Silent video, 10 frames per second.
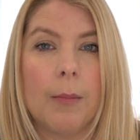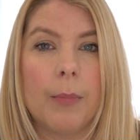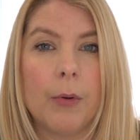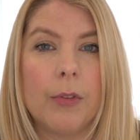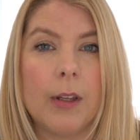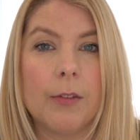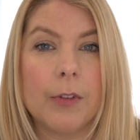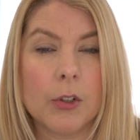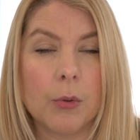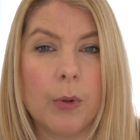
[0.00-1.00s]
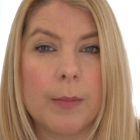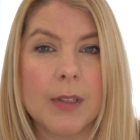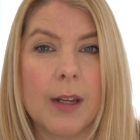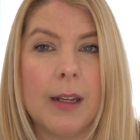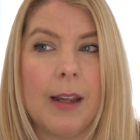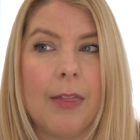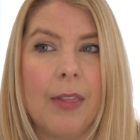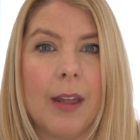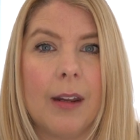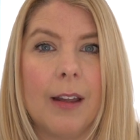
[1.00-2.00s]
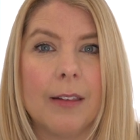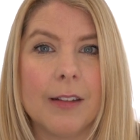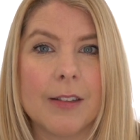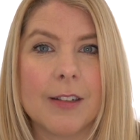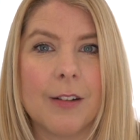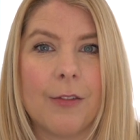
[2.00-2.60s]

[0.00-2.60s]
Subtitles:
both the official website and then a list